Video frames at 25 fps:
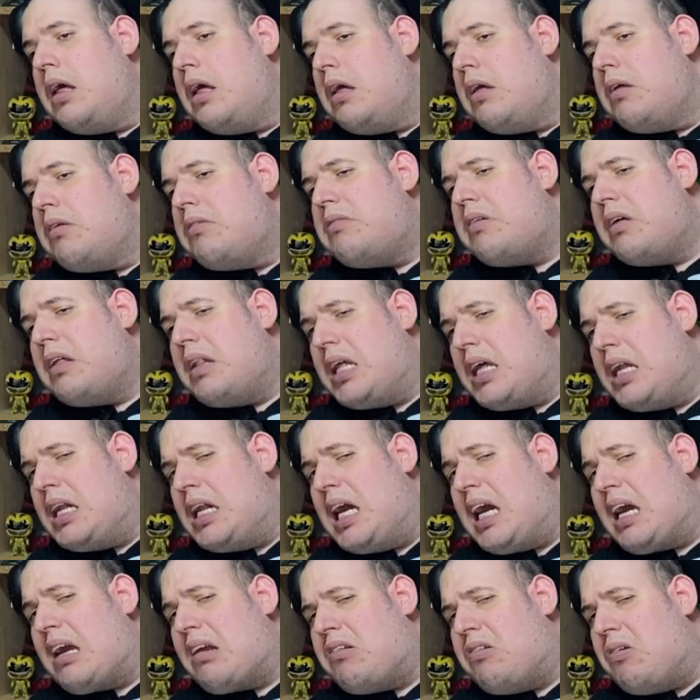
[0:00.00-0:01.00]
So the
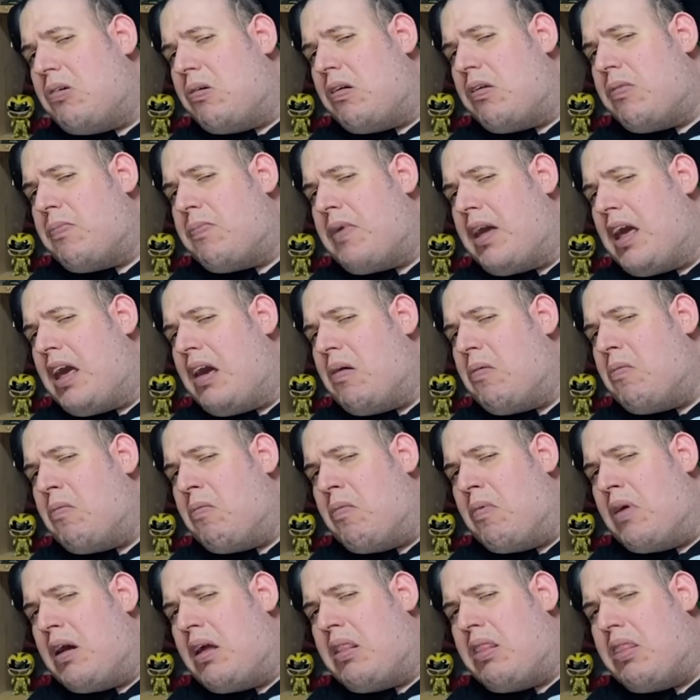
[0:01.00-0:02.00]
neck joint bit
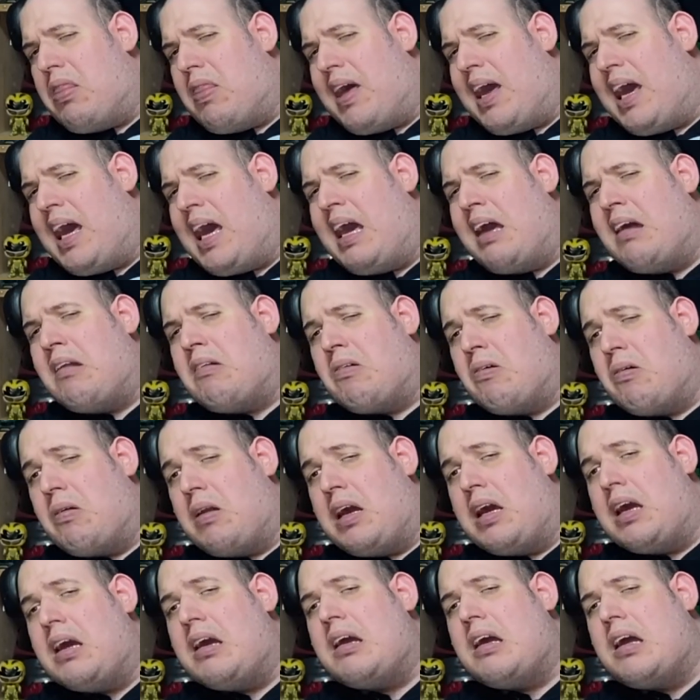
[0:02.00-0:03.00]
with the head
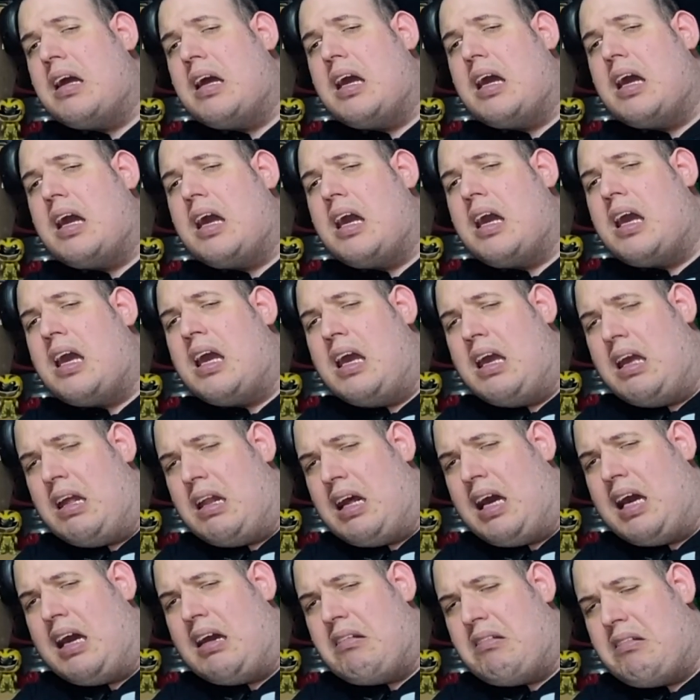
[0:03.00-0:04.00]
on it
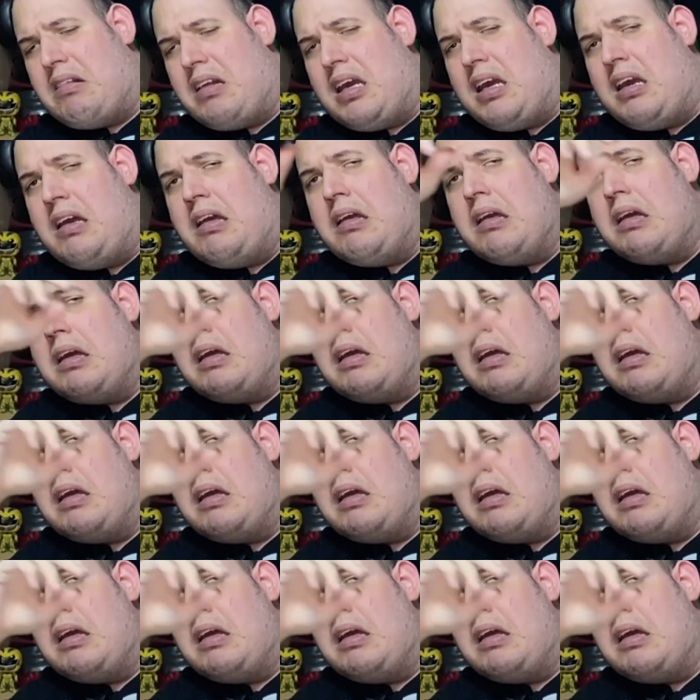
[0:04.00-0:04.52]
had actually